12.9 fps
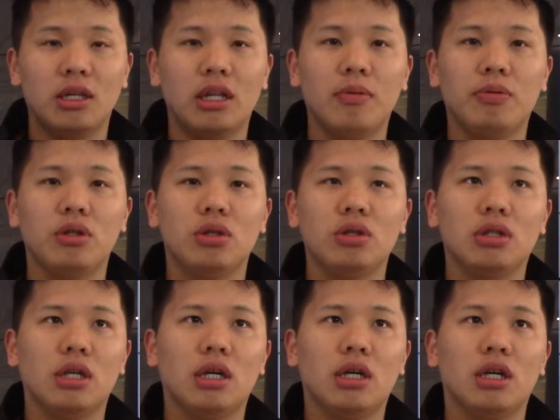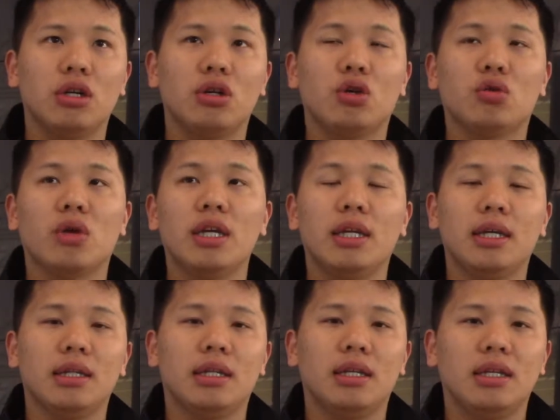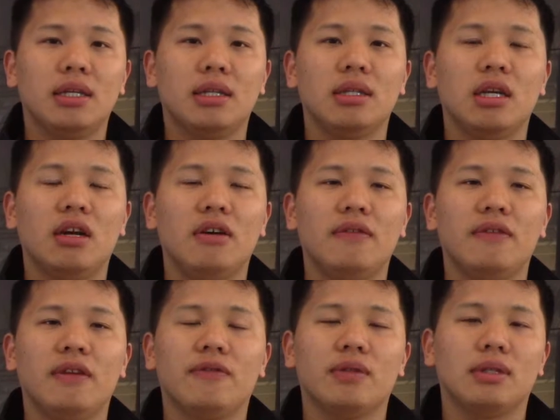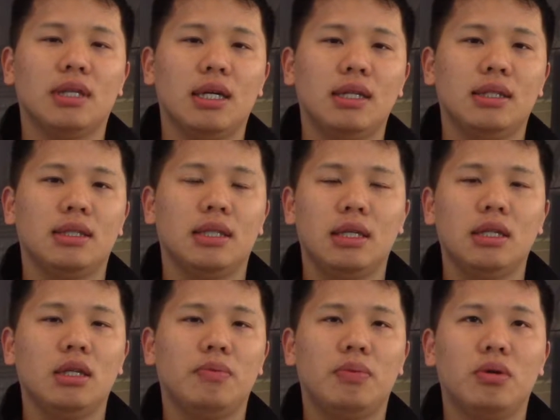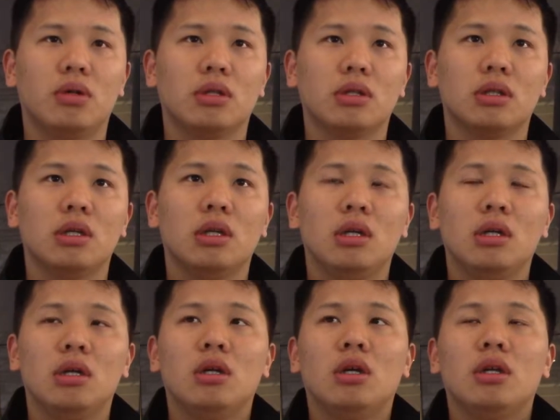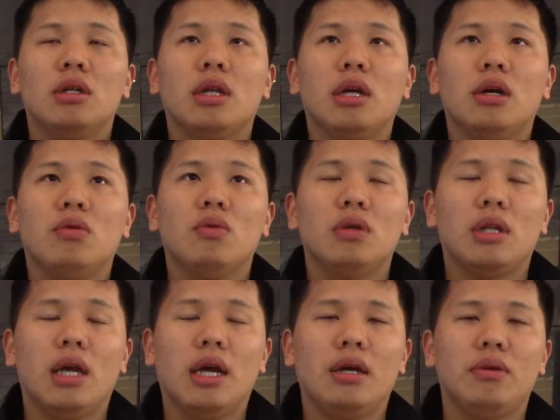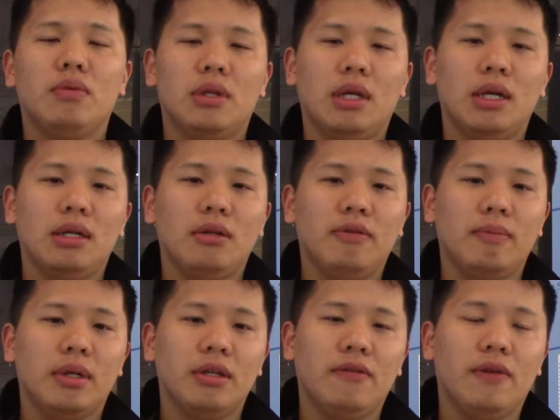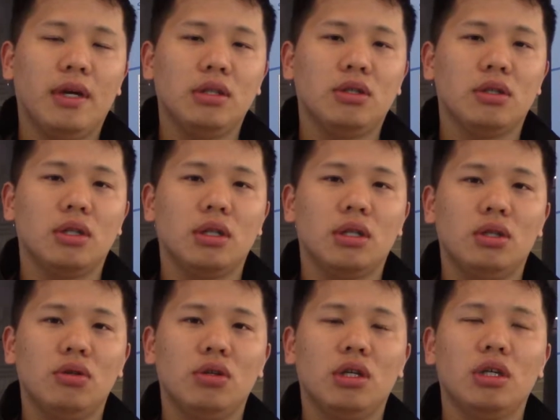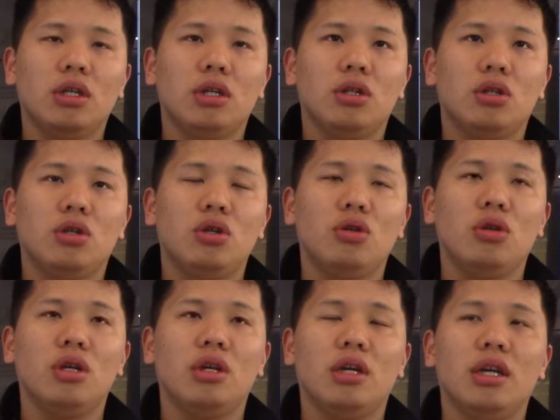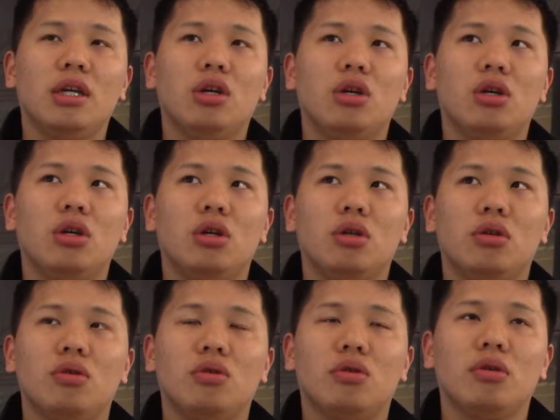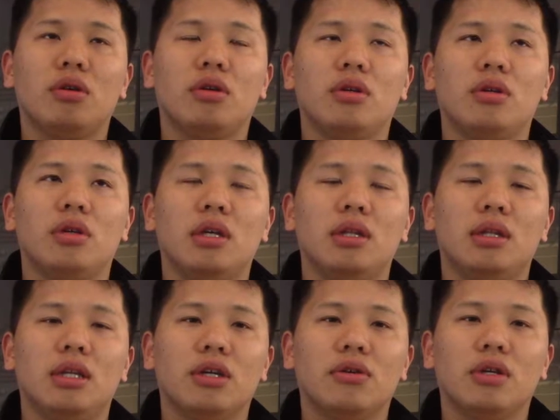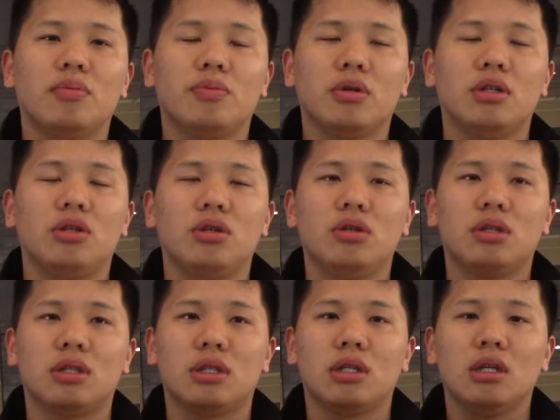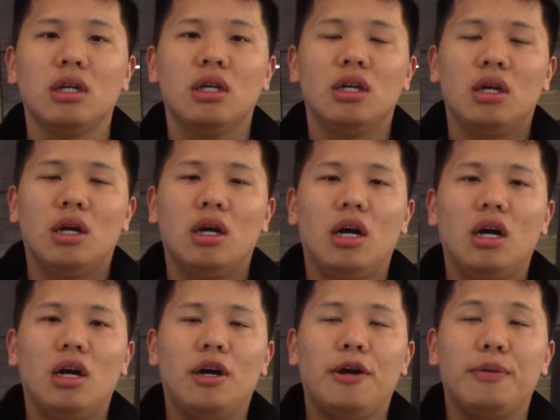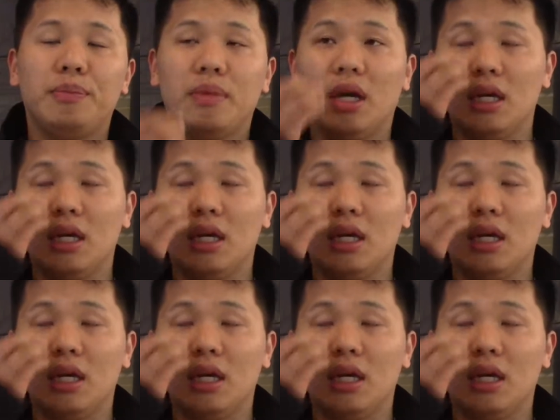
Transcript: produce a gradient of different sizes in the pores. Now, with additive manufacturing, it could, in theory, produce a